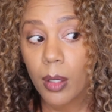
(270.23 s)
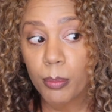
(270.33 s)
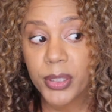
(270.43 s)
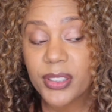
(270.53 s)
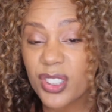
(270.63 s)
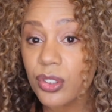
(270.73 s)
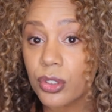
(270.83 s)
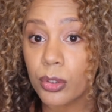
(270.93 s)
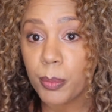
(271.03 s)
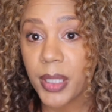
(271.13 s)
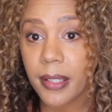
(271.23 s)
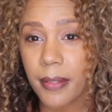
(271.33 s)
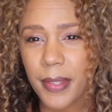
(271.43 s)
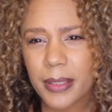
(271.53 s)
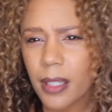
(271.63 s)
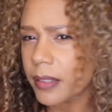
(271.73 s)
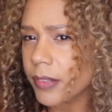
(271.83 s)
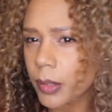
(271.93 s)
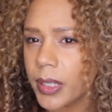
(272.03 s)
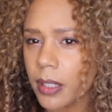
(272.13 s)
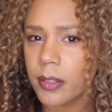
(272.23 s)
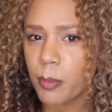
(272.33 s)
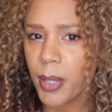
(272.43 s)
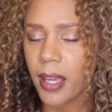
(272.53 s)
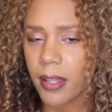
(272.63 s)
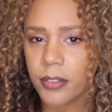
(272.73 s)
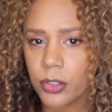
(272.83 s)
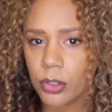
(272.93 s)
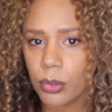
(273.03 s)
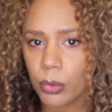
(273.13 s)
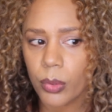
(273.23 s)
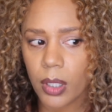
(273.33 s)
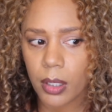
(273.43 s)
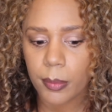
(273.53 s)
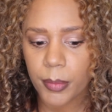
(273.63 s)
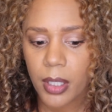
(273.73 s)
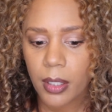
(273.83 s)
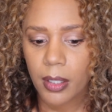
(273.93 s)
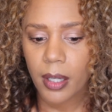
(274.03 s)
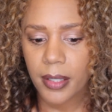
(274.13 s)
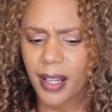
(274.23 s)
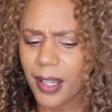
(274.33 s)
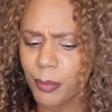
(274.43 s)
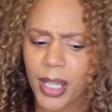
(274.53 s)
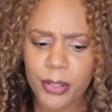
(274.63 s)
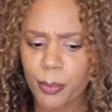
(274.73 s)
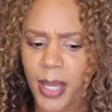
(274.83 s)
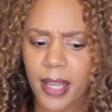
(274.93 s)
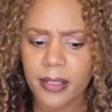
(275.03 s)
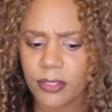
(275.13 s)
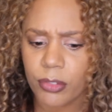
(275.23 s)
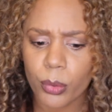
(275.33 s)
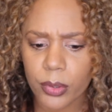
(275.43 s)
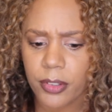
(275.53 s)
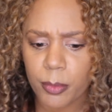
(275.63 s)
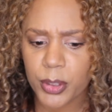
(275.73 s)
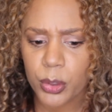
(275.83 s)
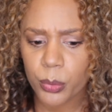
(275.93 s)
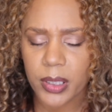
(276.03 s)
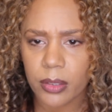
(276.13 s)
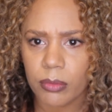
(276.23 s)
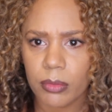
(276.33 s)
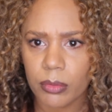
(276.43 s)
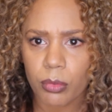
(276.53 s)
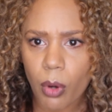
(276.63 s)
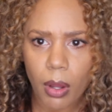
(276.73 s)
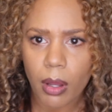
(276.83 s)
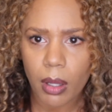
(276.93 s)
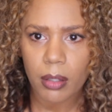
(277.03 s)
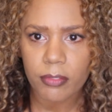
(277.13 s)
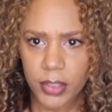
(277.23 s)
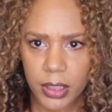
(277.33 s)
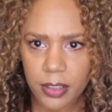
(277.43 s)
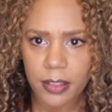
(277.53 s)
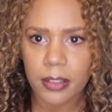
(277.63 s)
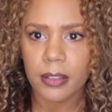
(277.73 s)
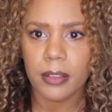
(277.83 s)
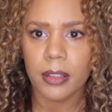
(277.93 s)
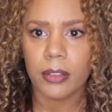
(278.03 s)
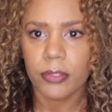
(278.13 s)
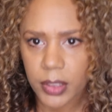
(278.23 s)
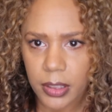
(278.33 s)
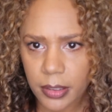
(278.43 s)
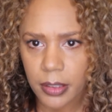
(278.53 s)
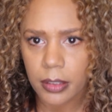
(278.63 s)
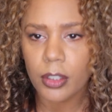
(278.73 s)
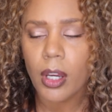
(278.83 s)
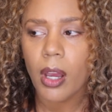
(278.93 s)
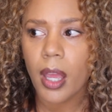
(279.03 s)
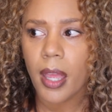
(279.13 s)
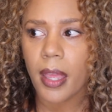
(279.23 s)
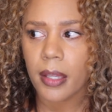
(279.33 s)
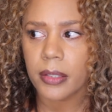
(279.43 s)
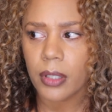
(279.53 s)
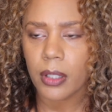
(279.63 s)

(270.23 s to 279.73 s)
but it doesn't suit me. And that's kind of how I got on the path to, like, I bounce back and forth between raw, vegan, and